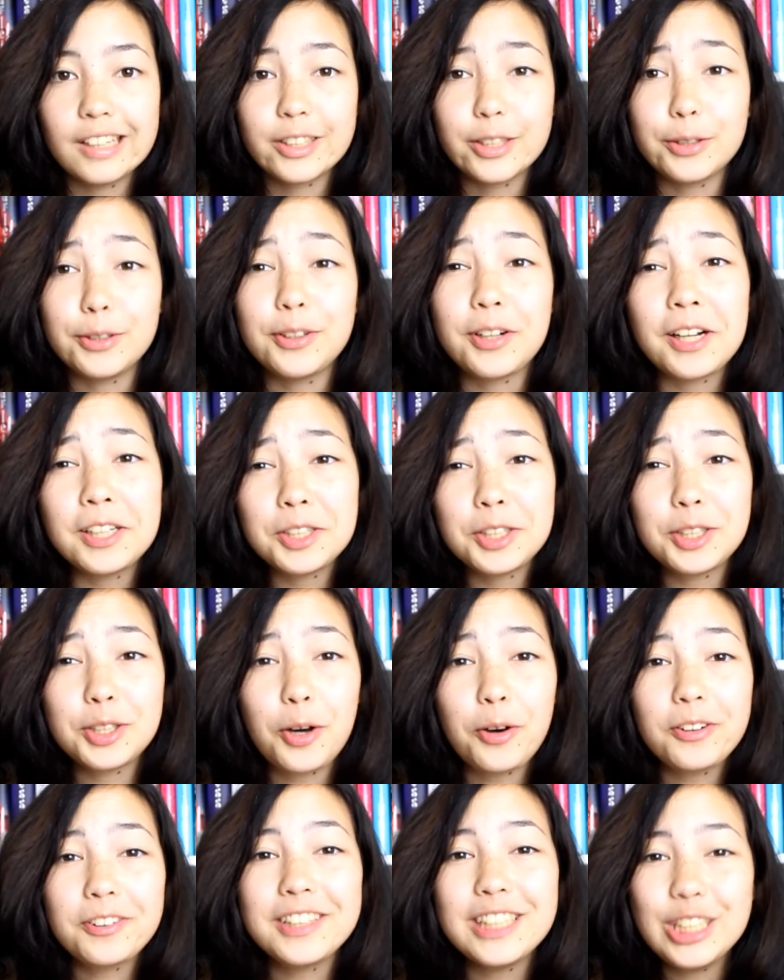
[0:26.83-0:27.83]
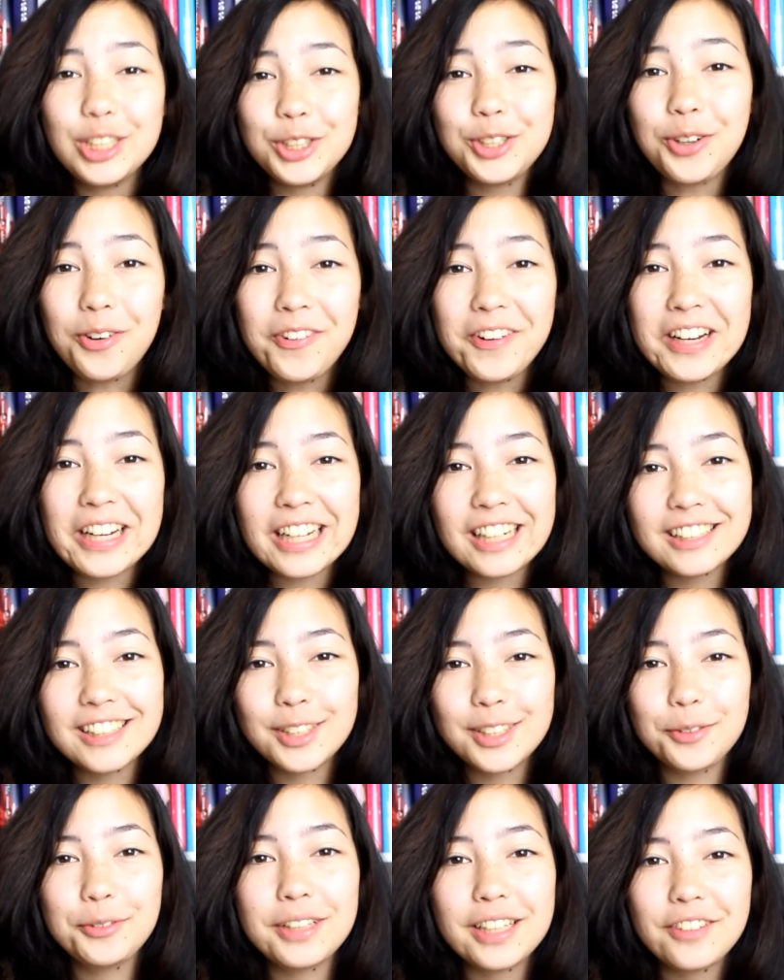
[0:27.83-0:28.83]
So you guys should totally join
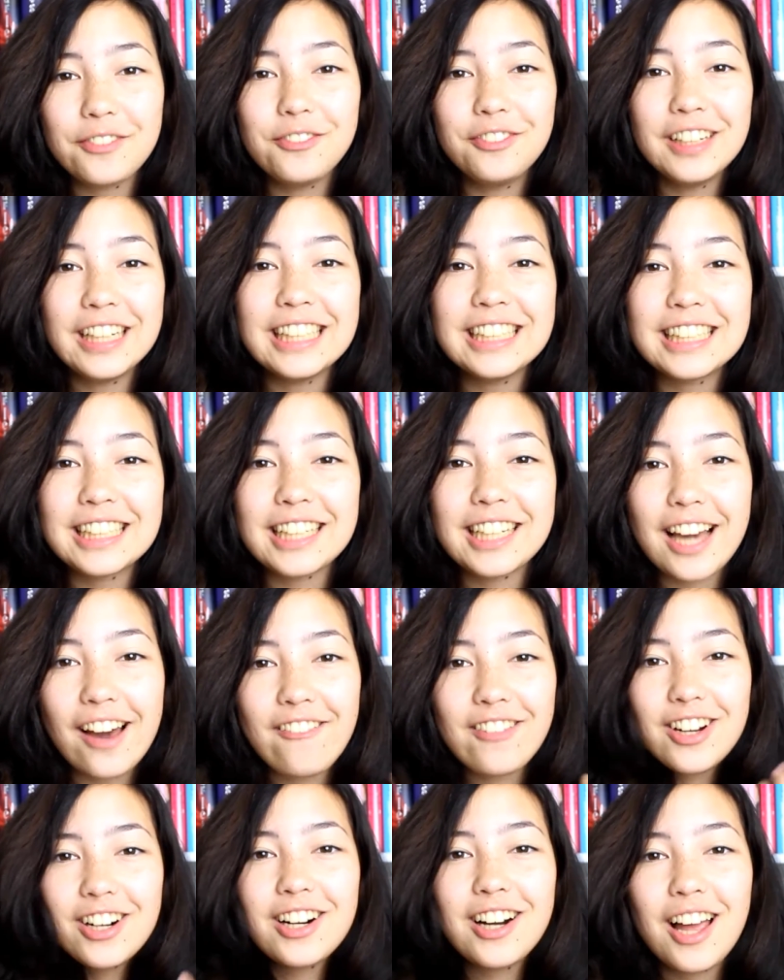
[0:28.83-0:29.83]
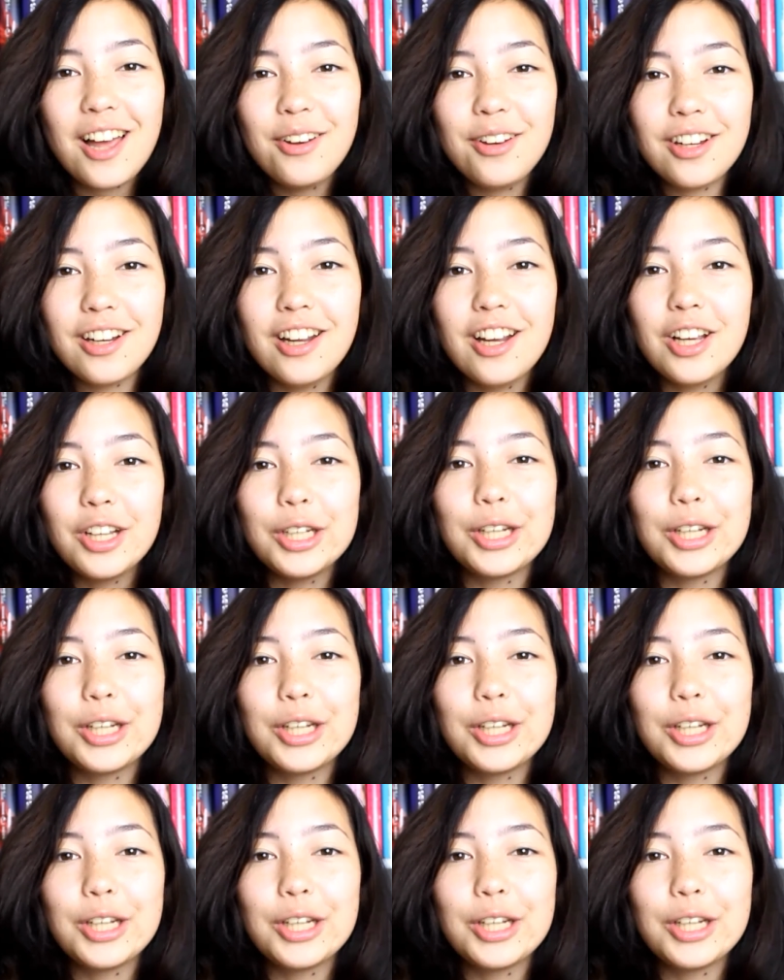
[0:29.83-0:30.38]
so we can read together and